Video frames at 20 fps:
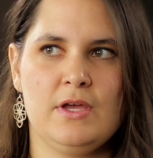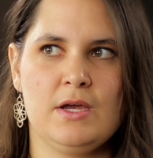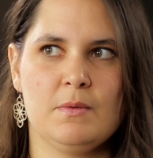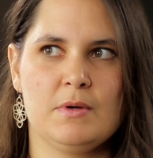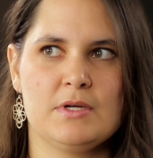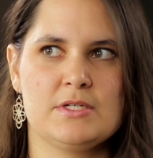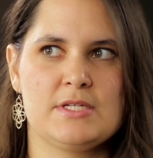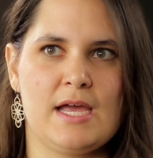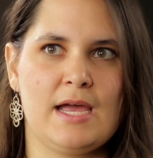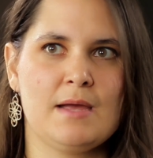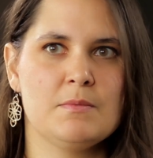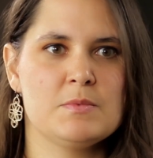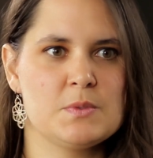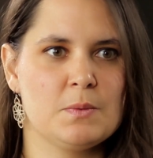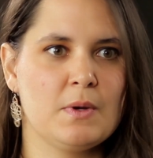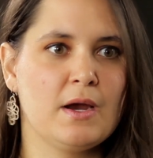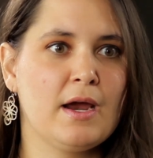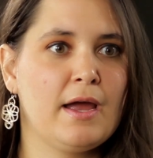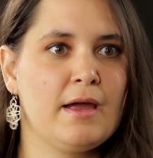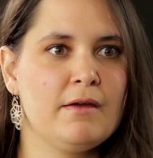there were times
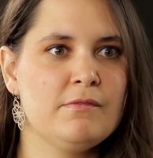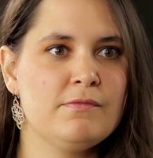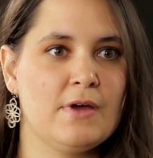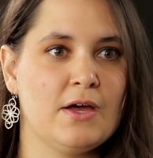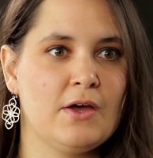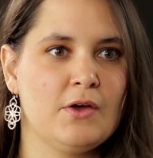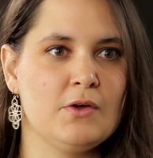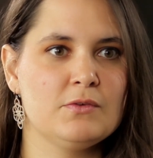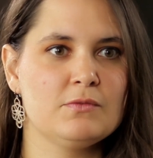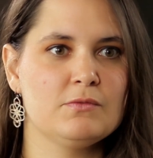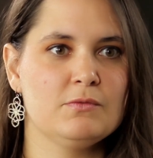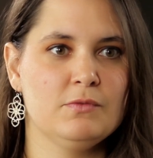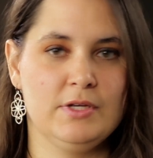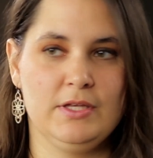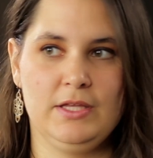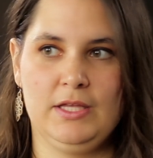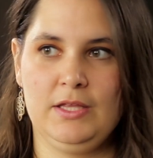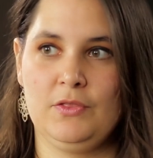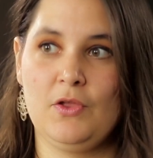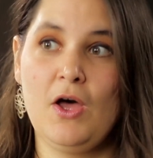where I felt
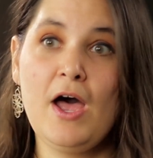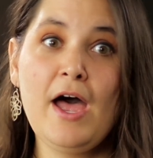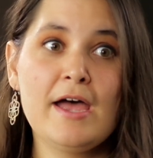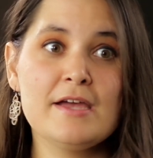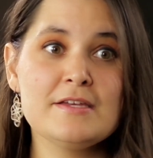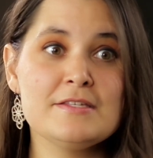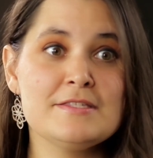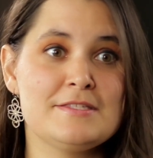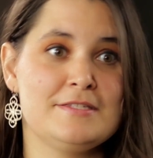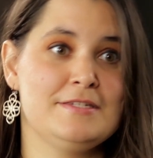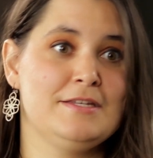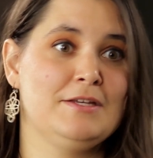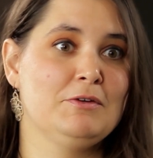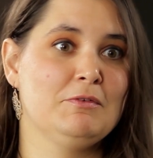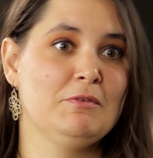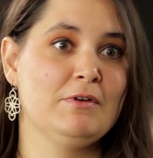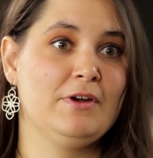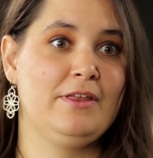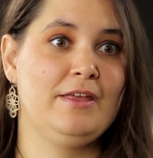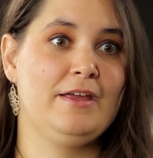really lost
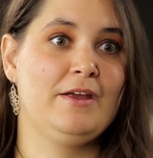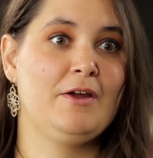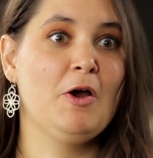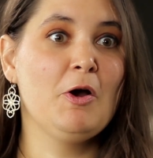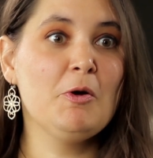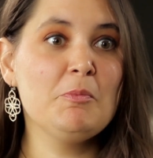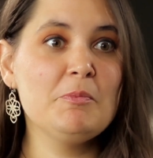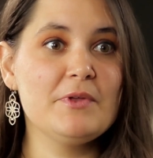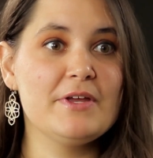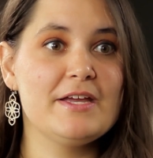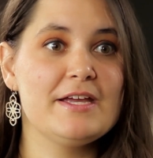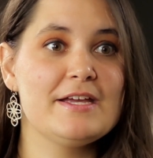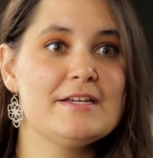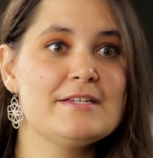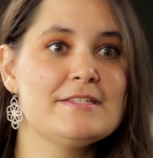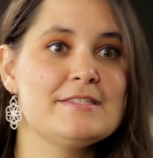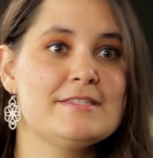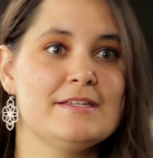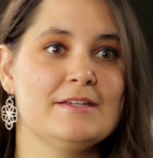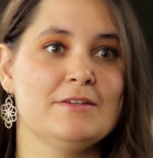and really
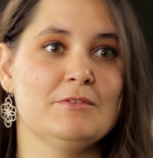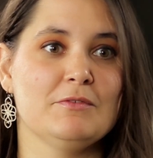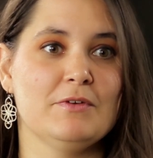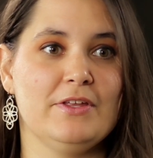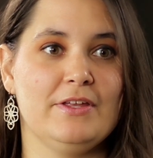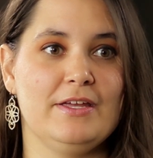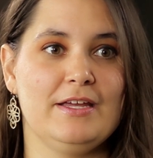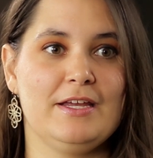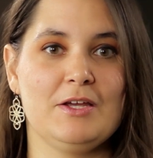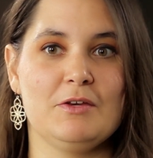hopeless and really